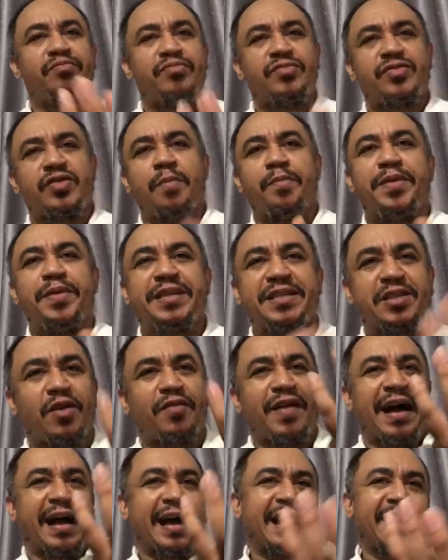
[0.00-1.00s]
some pieces of
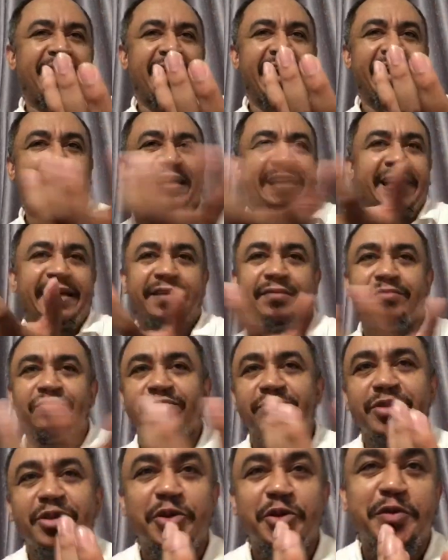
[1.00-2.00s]
akara in a
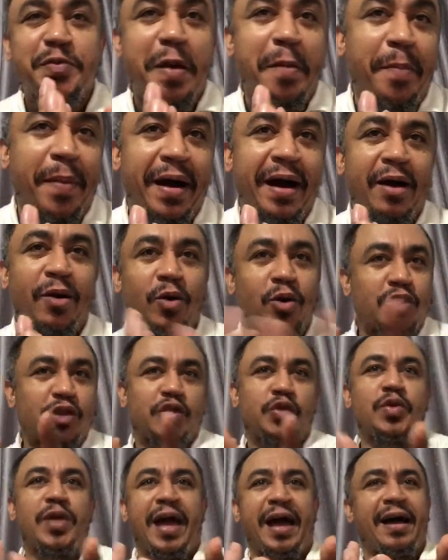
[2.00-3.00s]
newspaper or
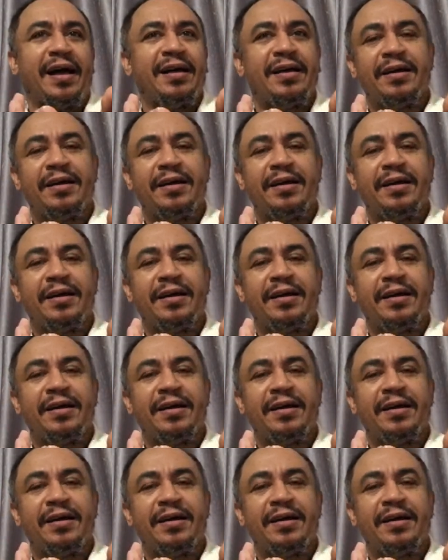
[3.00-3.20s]
suya.